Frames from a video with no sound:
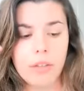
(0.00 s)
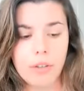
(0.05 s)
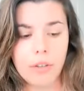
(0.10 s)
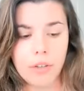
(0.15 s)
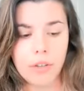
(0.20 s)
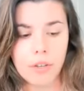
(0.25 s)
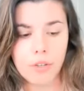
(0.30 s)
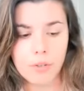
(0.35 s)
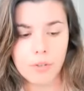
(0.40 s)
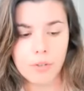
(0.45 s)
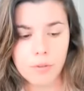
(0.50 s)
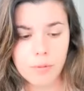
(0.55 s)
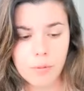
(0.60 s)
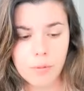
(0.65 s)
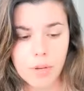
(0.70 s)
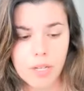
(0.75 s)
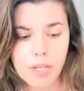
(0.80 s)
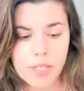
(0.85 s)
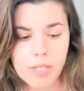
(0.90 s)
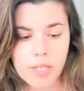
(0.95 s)
the good news
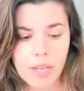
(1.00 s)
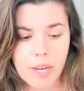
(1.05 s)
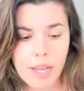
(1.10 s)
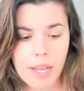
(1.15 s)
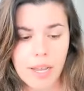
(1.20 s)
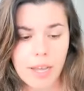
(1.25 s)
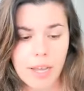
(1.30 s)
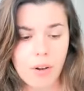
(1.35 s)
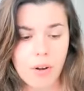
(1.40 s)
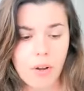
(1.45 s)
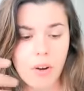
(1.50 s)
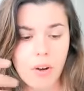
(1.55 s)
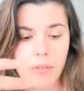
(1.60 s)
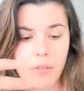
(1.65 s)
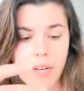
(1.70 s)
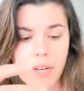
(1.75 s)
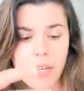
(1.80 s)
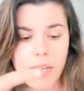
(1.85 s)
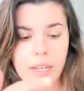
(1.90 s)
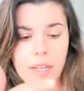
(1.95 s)
was that I had
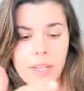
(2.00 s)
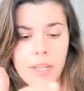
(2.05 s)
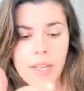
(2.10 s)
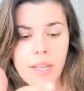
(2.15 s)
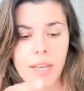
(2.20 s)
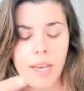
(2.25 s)
already